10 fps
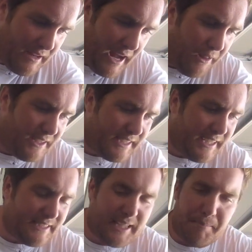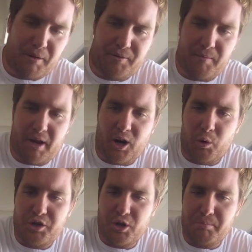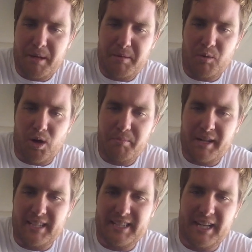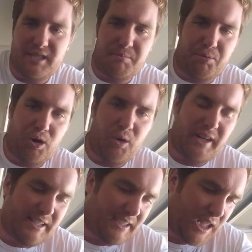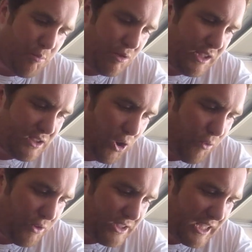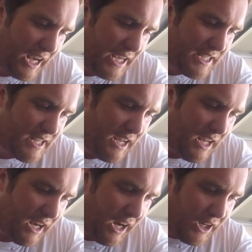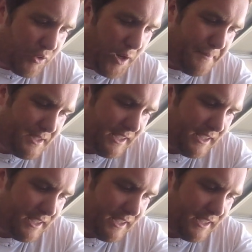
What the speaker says: Now this is separate from their original BB1 because it is the Pro. It does come with these oversized grips.